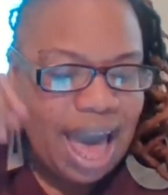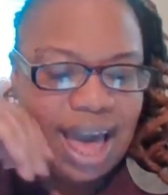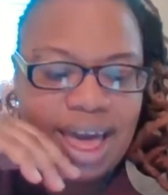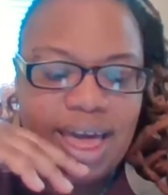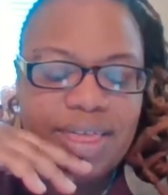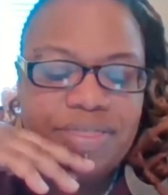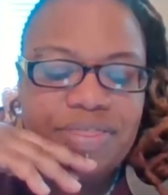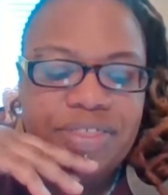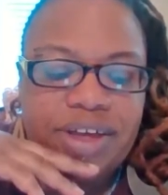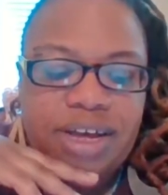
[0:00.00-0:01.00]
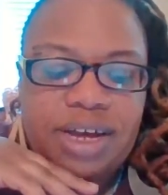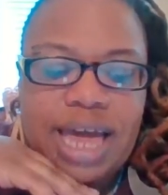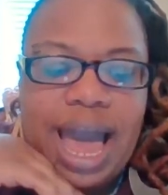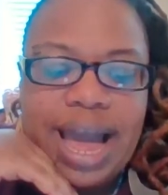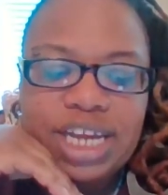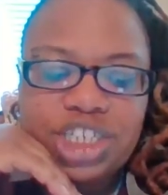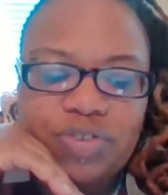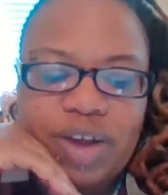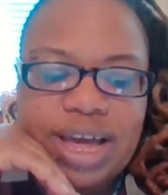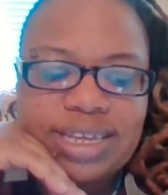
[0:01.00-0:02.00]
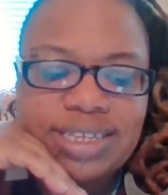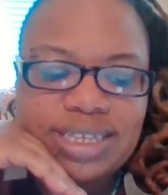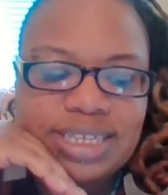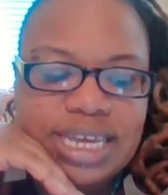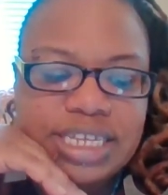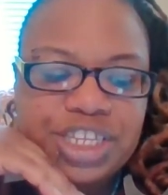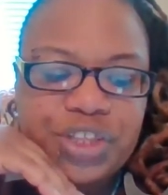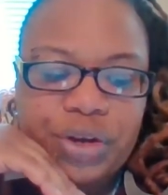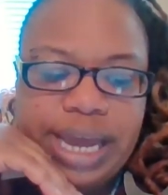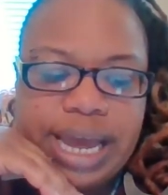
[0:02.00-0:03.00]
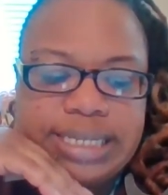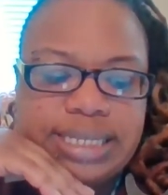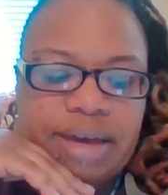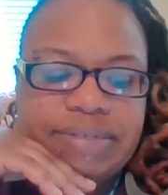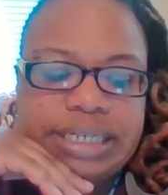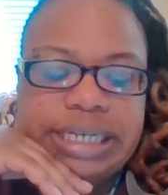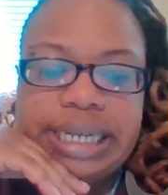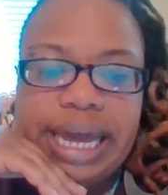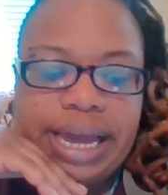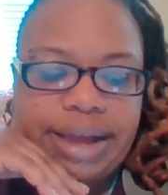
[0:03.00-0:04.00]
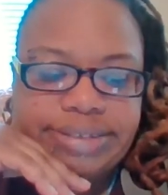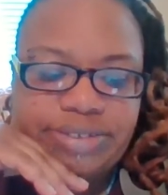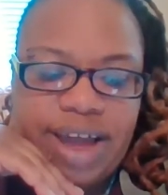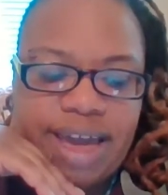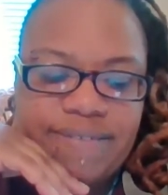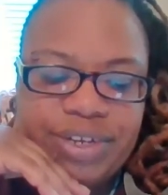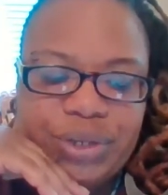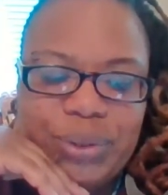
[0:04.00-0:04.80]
And the address is 3870 Lancaster Avenue.